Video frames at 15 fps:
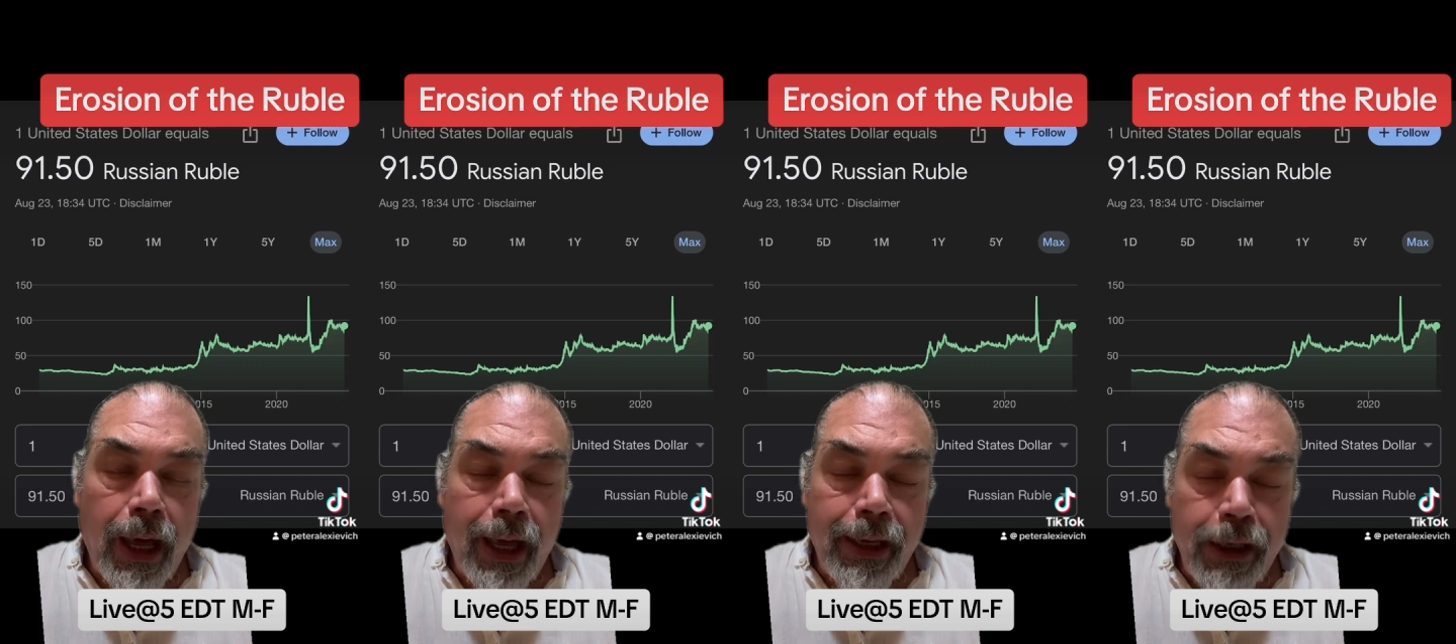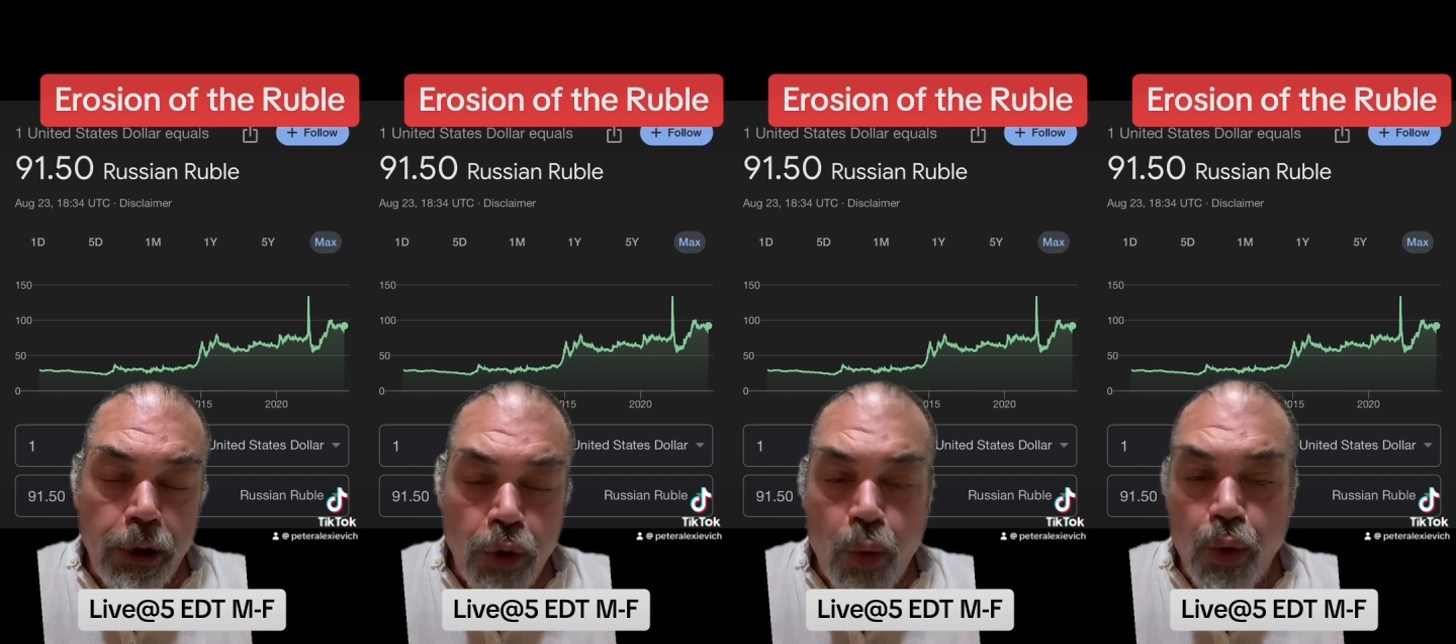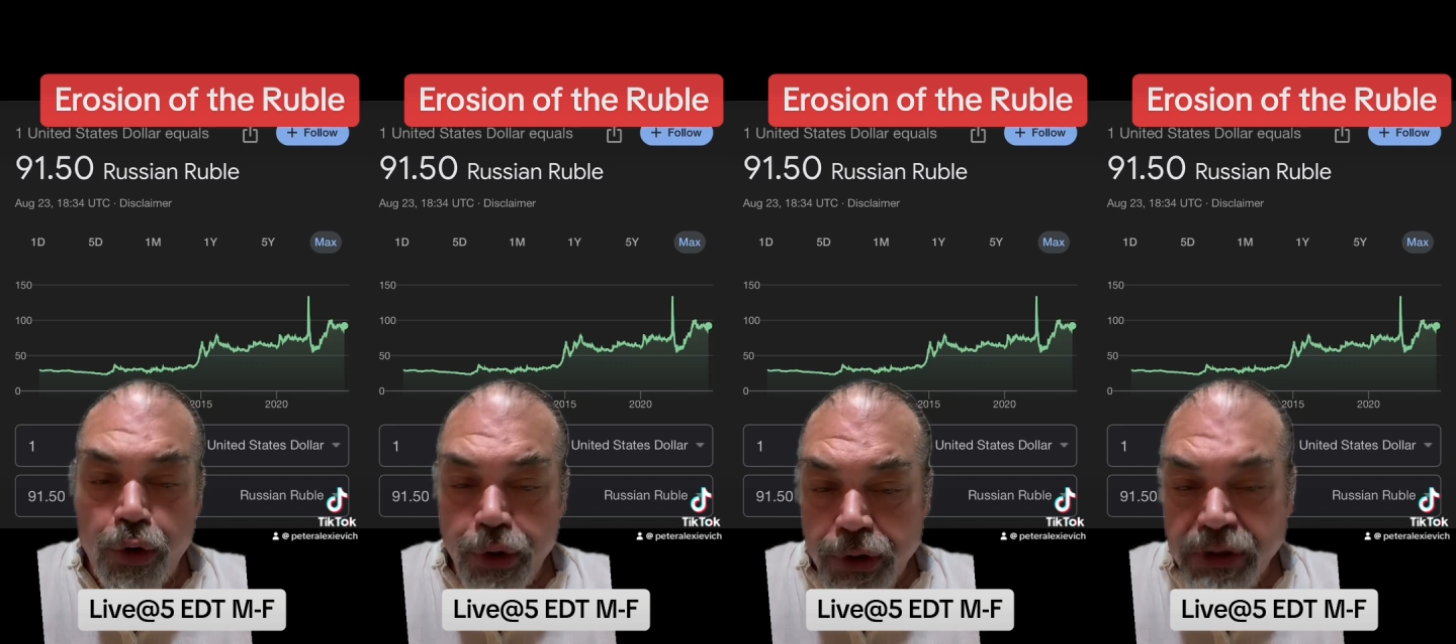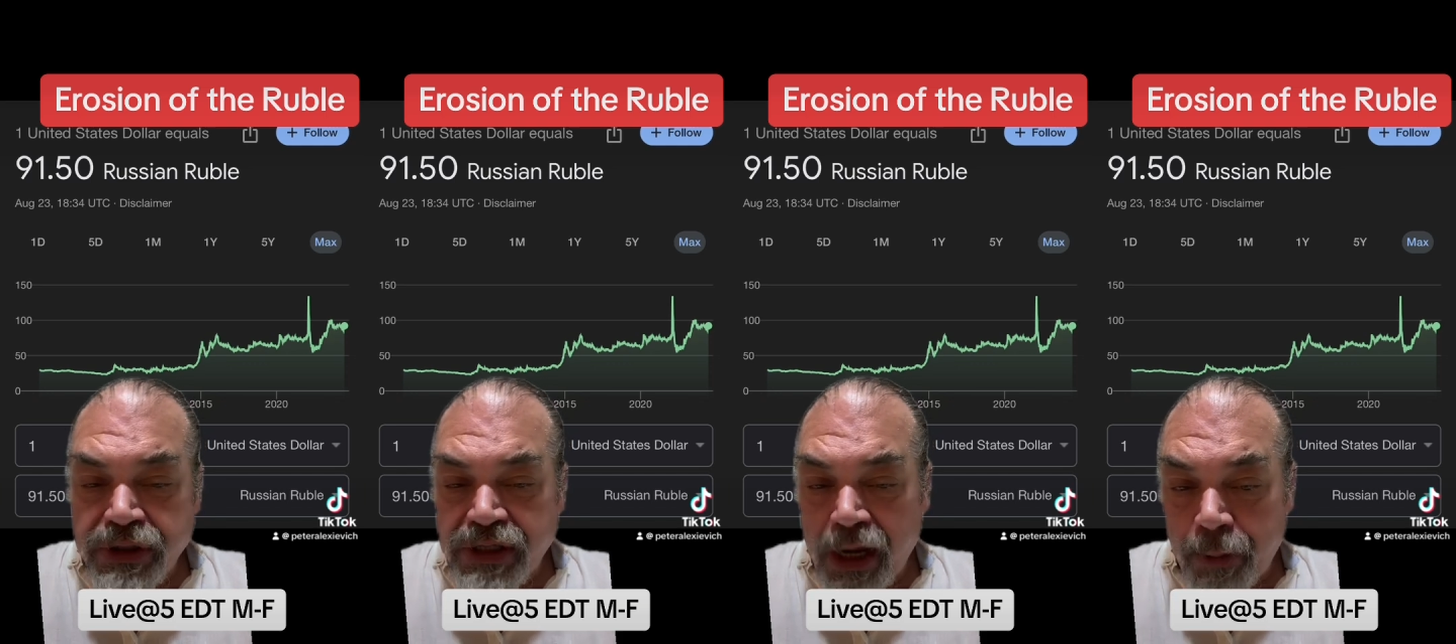in order to
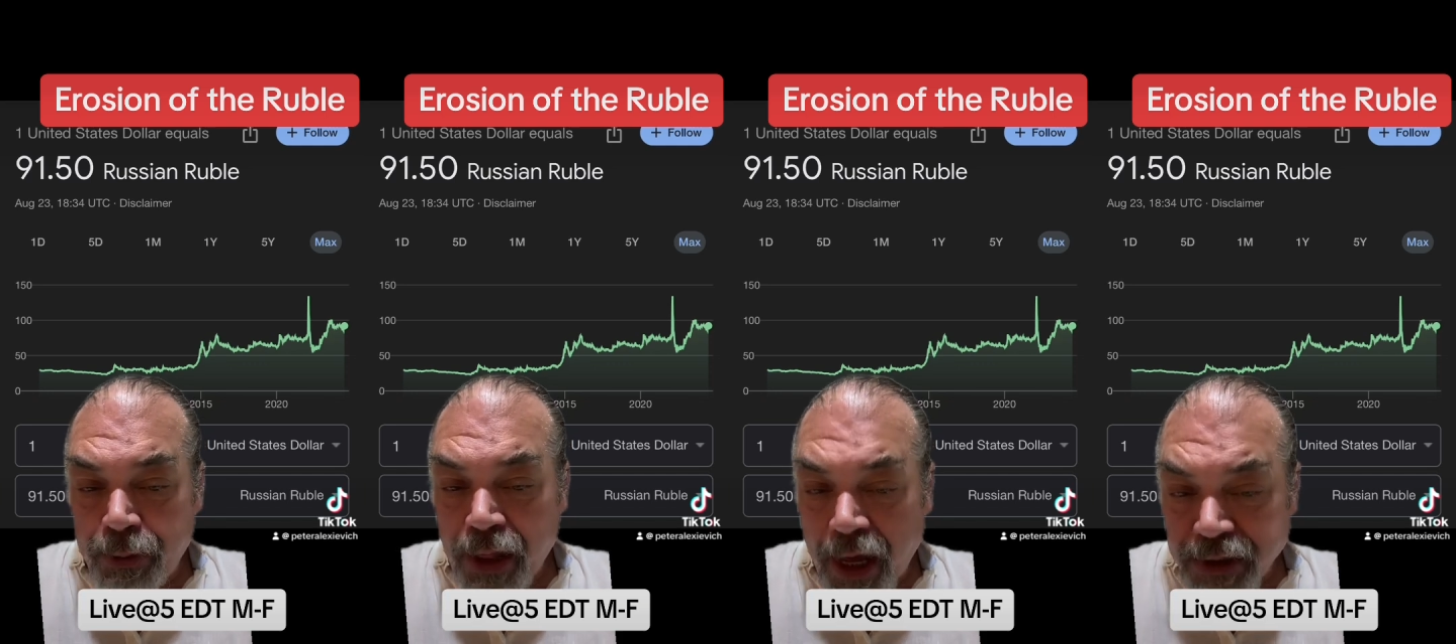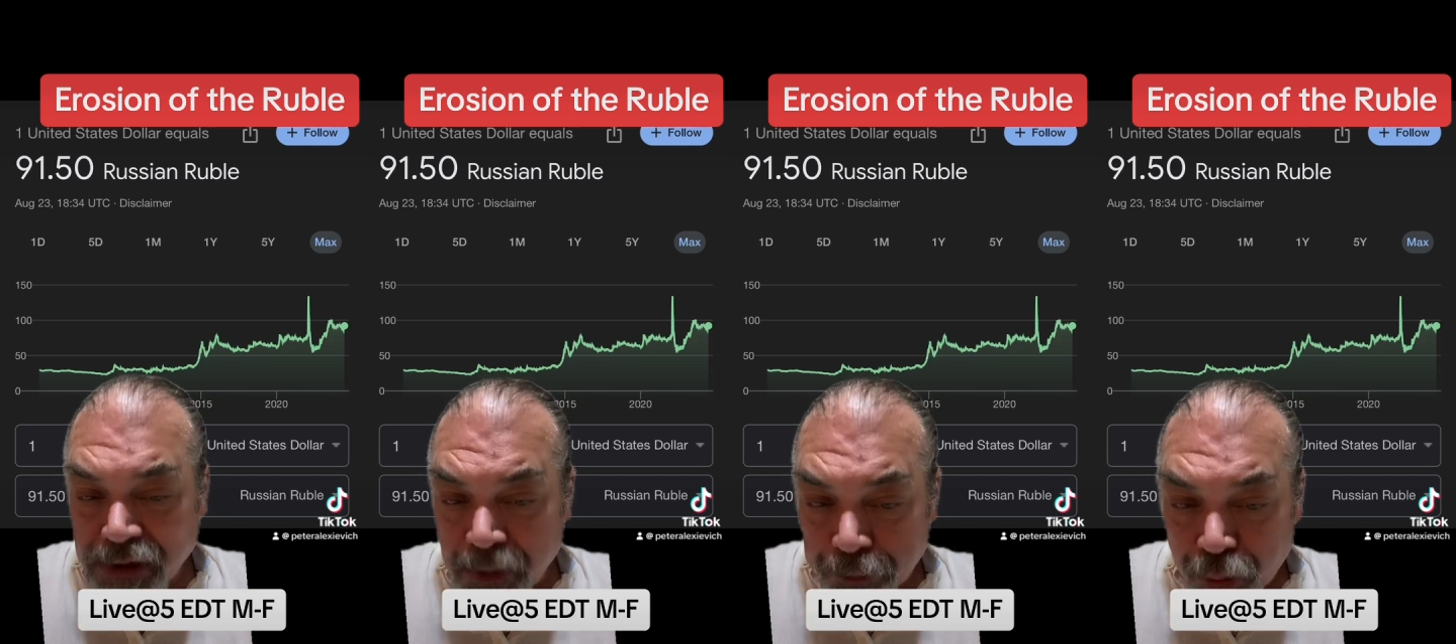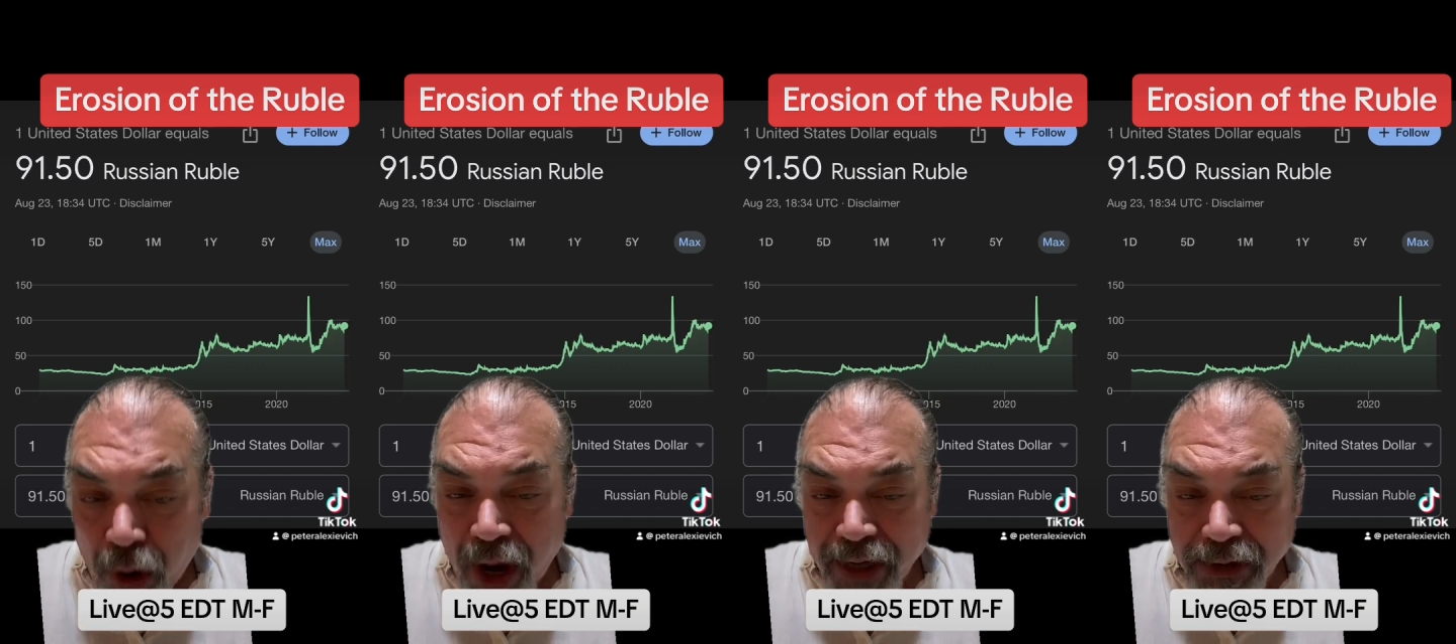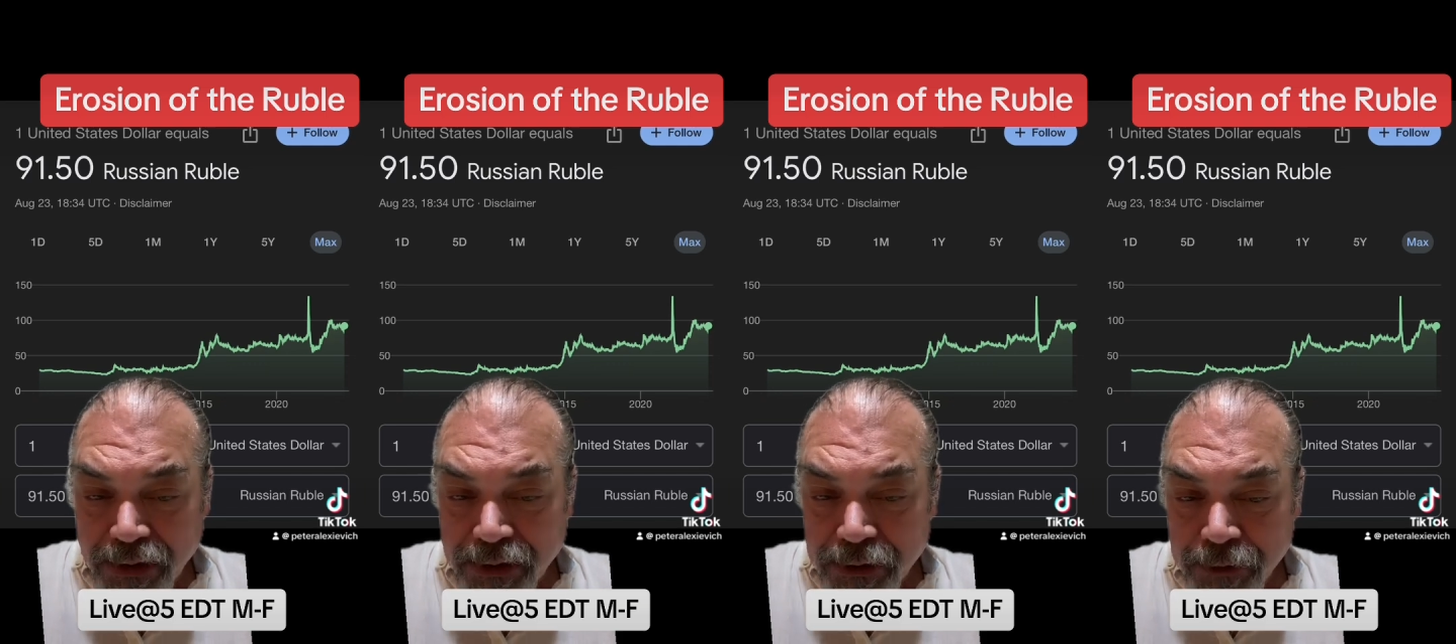stabilize the
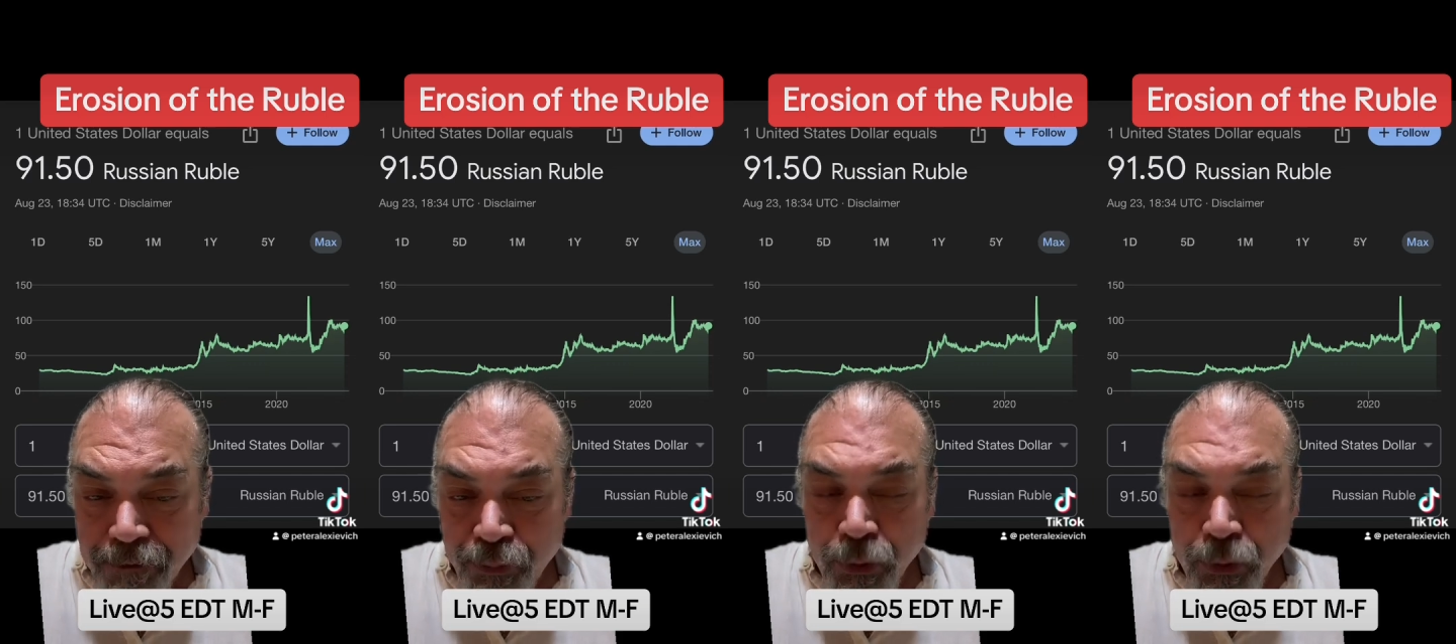price,